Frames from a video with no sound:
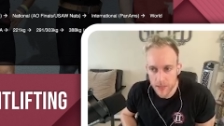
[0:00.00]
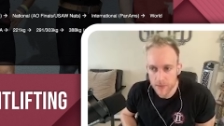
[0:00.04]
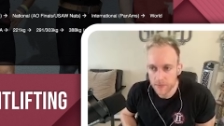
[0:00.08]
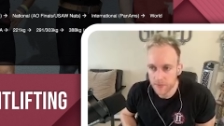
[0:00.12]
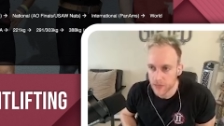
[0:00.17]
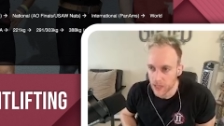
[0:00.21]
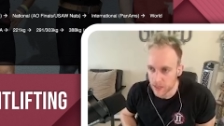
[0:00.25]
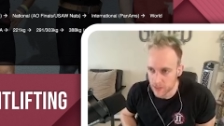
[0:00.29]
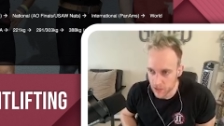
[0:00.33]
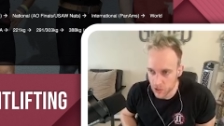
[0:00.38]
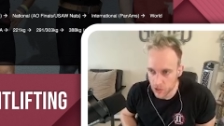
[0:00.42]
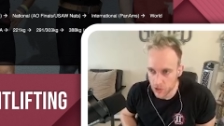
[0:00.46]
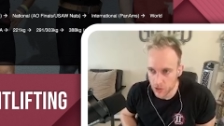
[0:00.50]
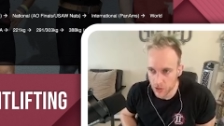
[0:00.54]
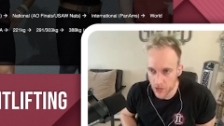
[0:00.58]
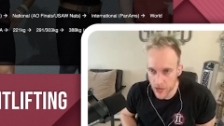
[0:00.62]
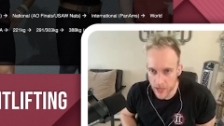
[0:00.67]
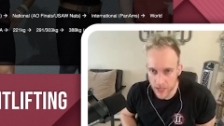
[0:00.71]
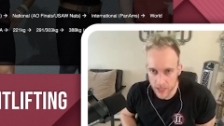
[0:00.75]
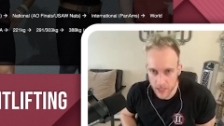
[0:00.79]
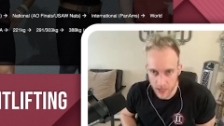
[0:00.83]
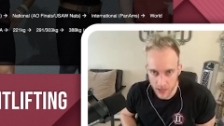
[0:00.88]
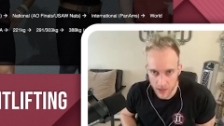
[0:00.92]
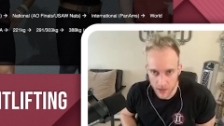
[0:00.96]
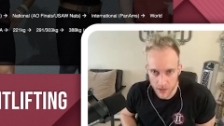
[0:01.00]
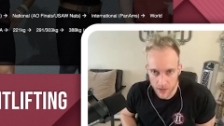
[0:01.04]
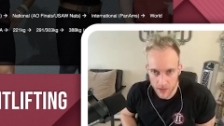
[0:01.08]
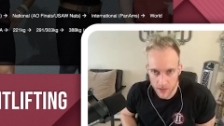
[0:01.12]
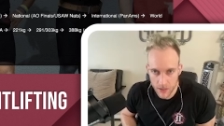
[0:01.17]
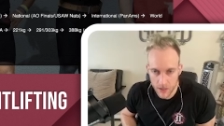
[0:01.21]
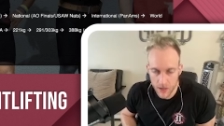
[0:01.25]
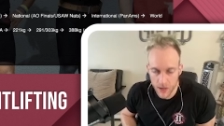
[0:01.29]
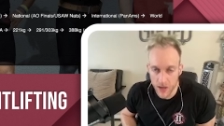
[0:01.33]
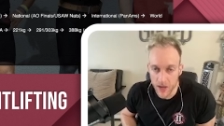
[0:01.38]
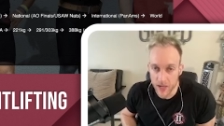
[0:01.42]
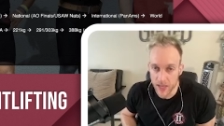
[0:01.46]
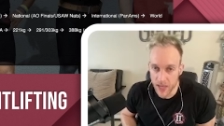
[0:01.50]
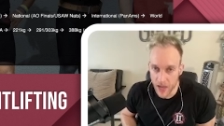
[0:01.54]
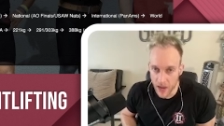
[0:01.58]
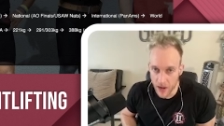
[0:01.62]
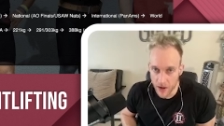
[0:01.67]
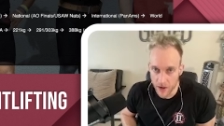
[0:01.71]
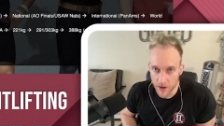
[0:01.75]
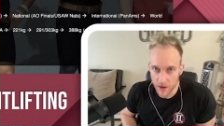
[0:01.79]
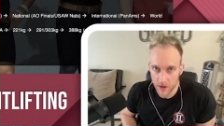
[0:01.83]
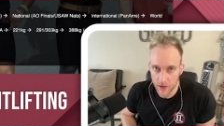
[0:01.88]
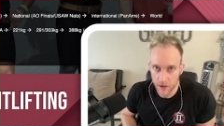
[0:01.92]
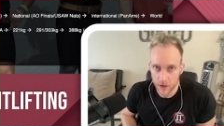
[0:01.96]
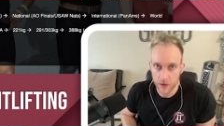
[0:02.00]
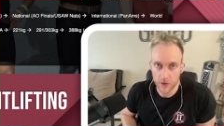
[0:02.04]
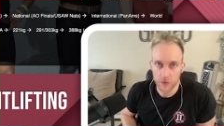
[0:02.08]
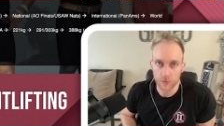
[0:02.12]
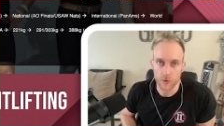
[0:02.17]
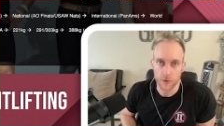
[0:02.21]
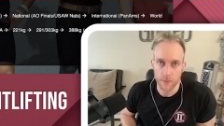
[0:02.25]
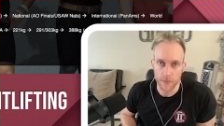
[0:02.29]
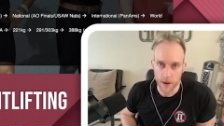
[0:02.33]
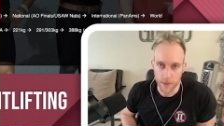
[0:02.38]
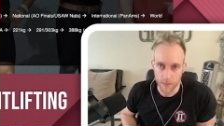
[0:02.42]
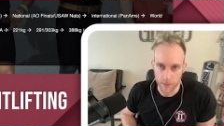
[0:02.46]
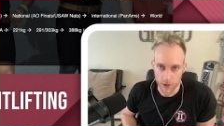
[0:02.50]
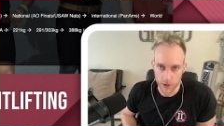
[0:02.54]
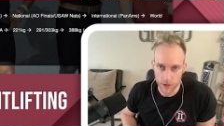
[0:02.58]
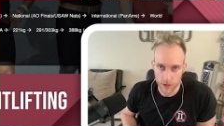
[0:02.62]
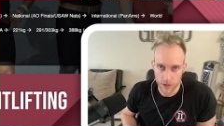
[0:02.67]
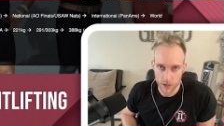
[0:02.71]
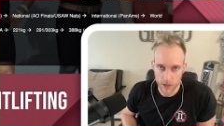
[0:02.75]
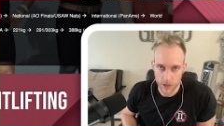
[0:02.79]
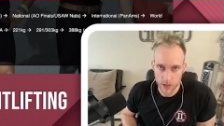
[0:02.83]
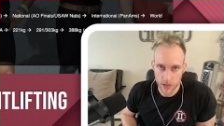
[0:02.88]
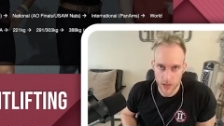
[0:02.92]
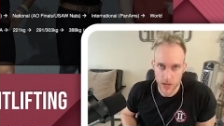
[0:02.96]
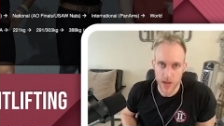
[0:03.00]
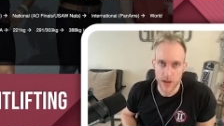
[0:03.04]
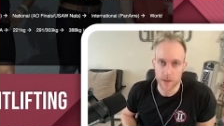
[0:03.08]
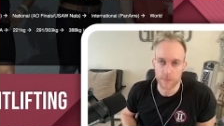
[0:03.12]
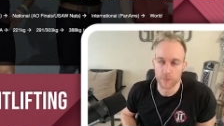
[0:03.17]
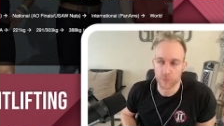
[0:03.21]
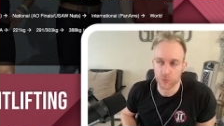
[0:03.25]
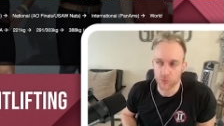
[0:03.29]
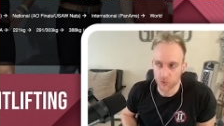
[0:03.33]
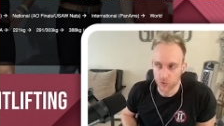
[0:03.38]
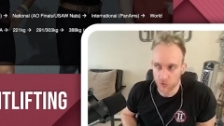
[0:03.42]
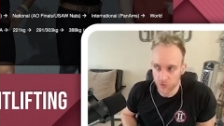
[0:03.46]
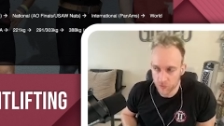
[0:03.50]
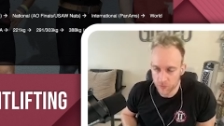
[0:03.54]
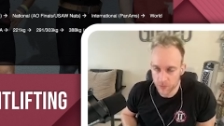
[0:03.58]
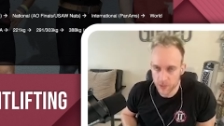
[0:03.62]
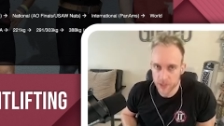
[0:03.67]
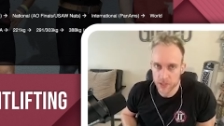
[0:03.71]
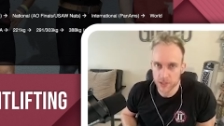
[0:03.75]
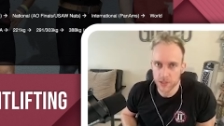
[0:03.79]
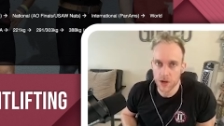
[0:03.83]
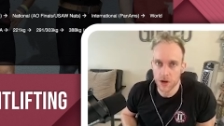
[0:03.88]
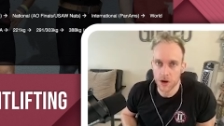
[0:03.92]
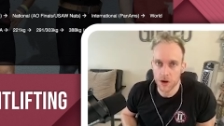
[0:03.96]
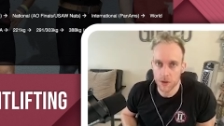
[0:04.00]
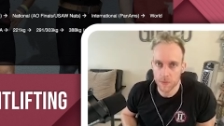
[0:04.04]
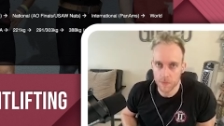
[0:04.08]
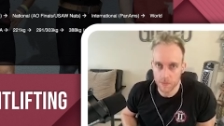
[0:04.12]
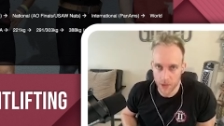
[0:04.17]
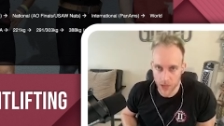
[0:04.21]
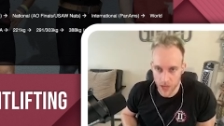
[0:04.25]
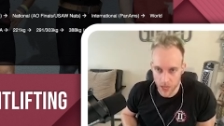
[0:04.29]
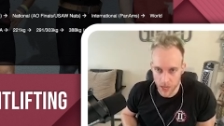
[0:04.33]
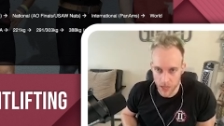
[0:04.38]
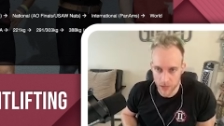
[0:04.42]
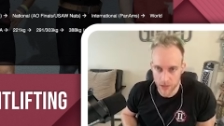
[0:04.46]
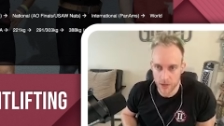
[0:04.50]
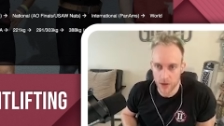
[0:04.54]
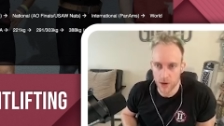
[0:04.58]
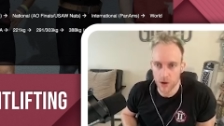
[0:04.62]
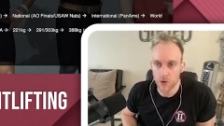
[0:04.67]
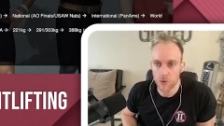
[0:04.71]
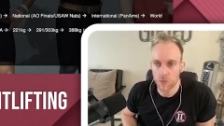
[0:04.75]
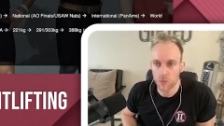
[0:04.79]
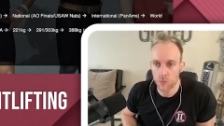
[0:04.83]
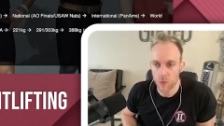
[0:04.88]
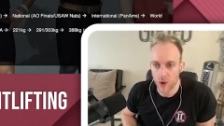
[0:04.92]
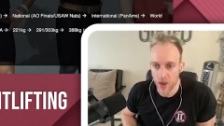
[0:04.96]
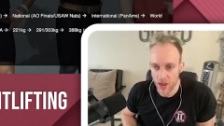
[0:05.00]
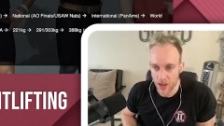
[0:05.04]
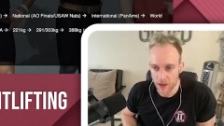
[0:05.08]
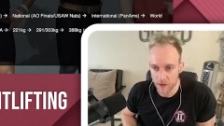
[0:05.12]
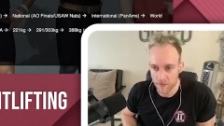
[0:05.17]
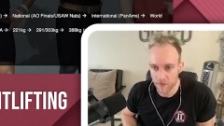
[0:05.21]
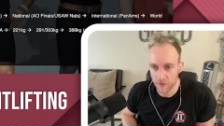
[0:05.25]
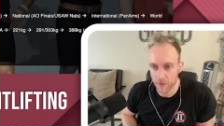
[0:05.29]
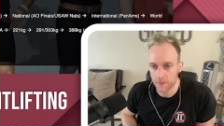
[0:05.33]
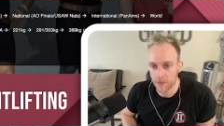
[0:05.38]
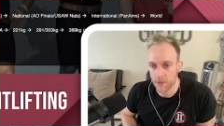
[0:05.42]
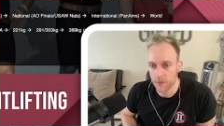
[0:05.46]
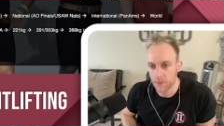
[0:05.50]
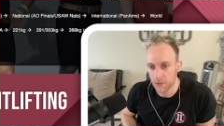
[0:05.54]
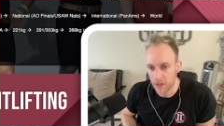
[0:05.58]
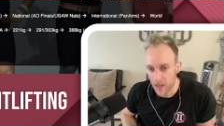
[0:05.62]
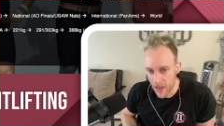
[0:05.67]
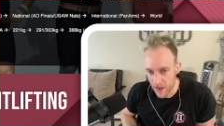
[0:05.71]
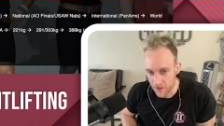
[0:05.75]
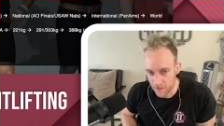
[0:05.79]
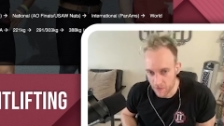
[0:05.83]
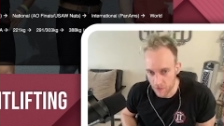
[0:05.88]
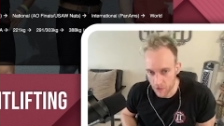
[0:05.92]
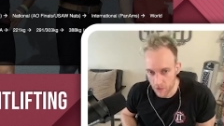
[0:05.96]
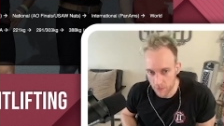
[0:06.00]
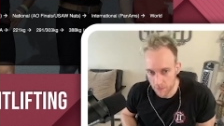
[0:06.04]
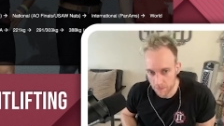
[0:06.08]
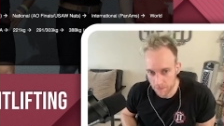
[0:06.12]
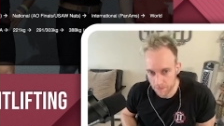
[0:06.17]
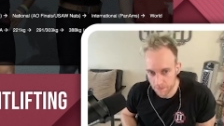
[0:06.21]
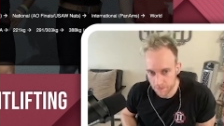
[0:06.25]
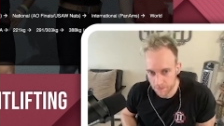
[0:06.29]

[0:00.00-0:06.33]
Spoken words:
that's a good idea. Again, remember, improvements are made away from the platform.